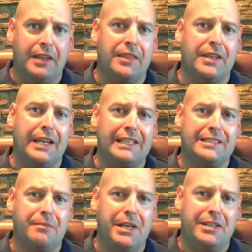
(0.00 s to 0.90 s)
The next
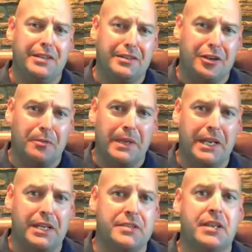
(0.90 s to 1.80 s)
thing we need to determine
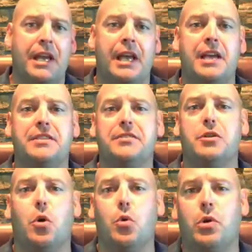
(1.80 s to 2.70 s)
is this an
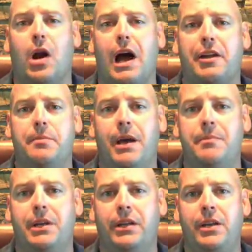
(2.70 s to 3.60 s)
owner-occupied
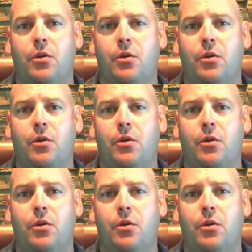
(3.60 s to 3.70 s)
building,